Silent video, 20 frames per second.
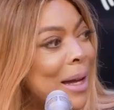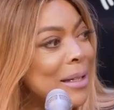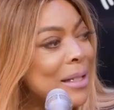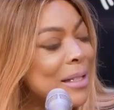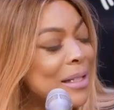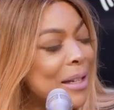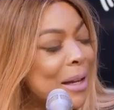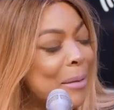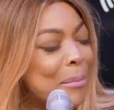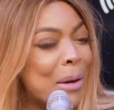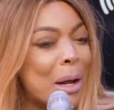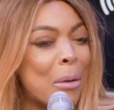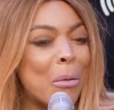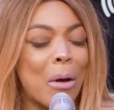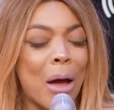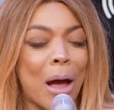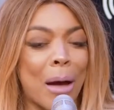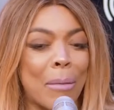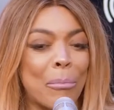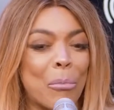Ocean
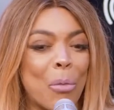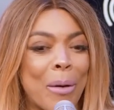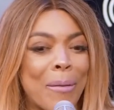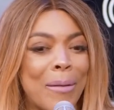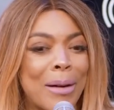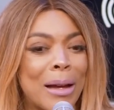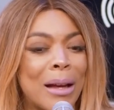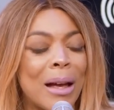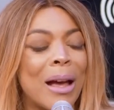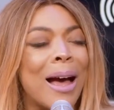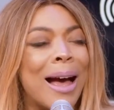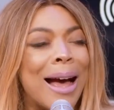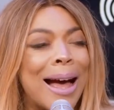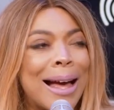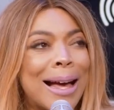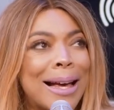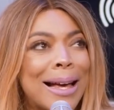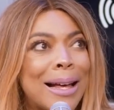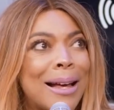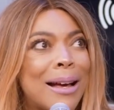Township High School and
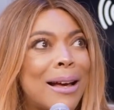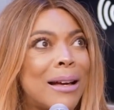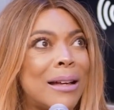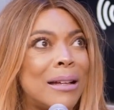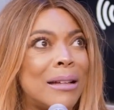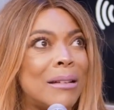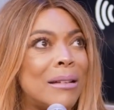Northeastern